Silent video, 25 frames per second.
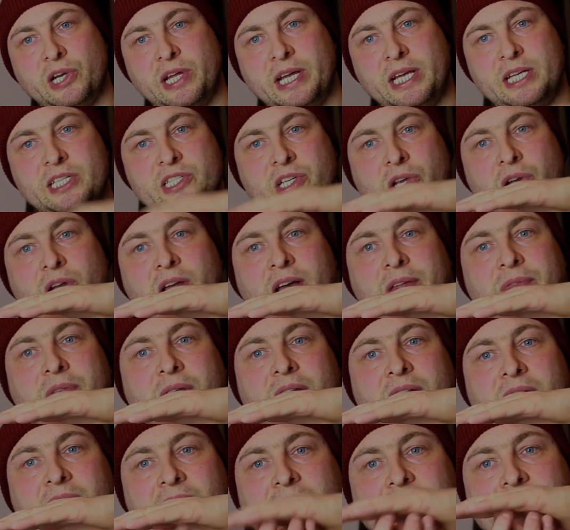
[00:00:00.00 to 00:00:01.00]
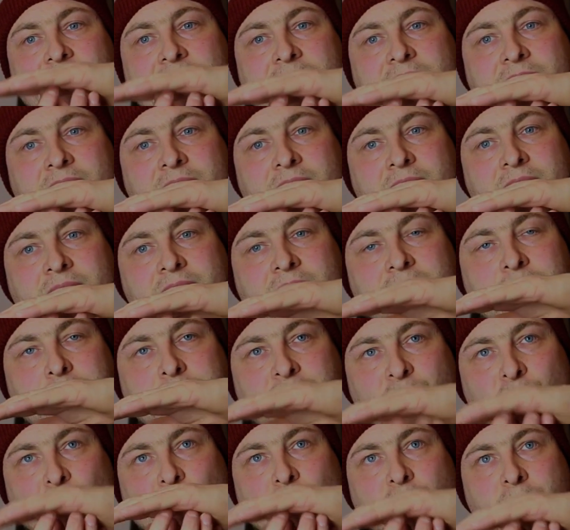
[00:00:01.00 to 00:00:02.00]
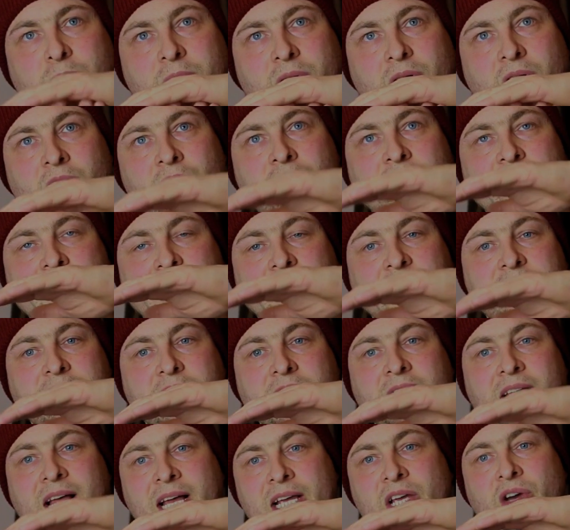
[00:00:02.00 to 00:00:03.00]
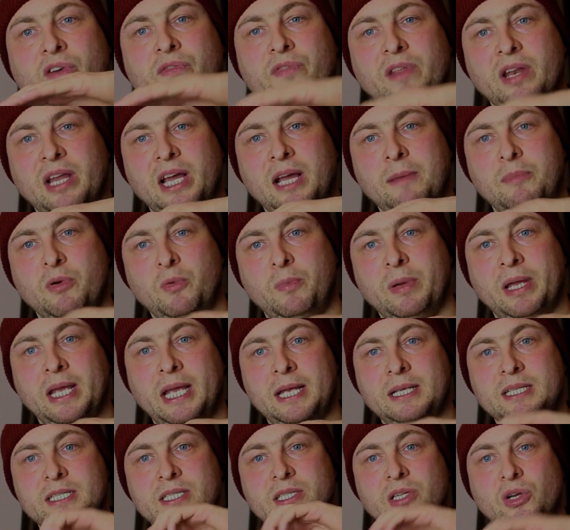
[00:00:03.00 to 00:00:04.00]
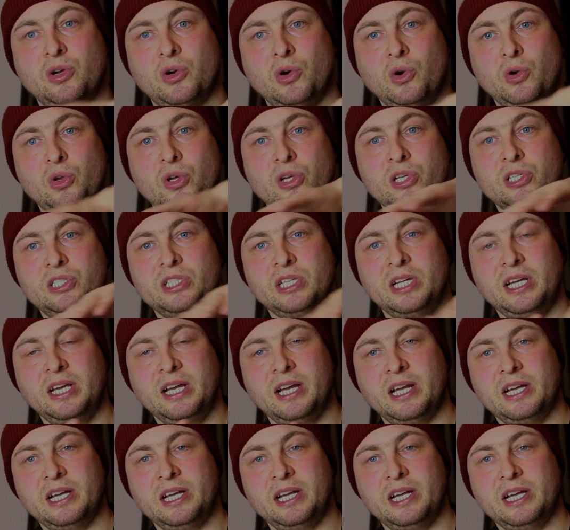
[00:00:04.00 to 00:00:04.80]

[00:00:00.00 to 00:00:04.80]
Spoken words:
it. So like the light bulb, obviously the light of the light bulb hits the colours,